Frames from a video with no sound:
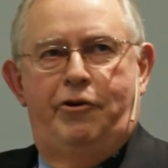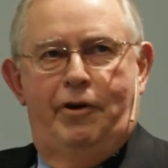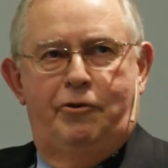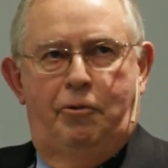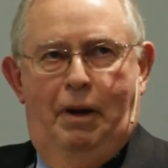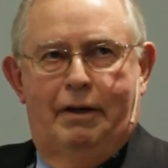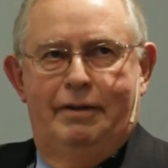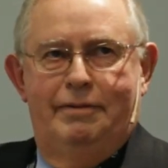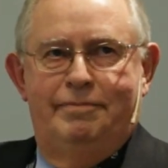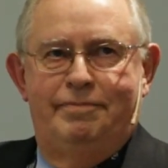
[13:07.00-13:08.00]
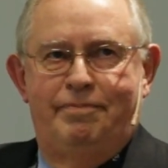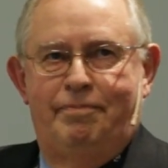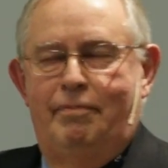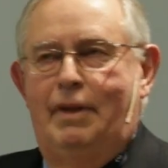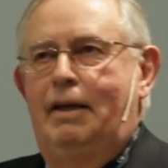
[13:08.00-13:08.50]
judgment
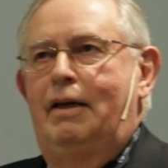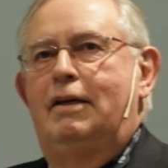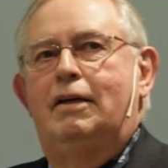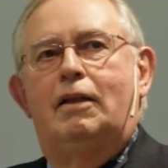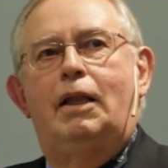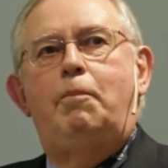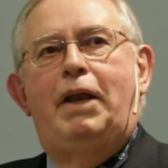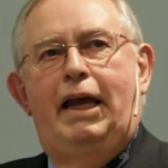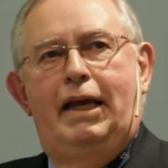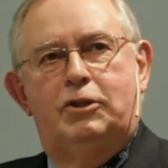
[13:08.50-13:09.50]
limiting